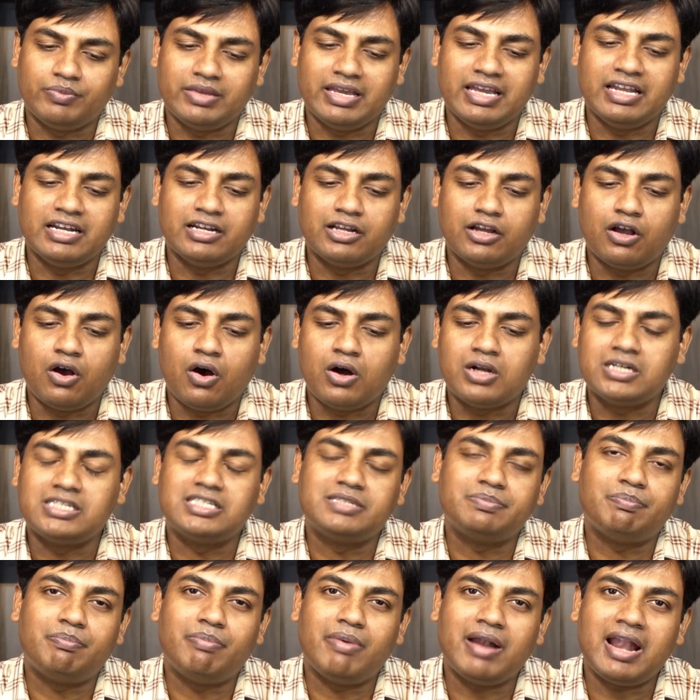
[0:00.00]
in God's
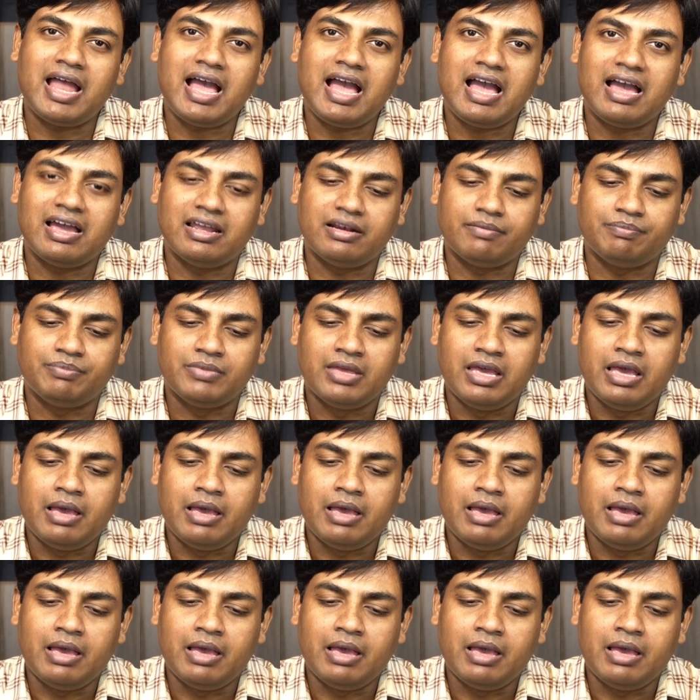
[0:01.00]
plan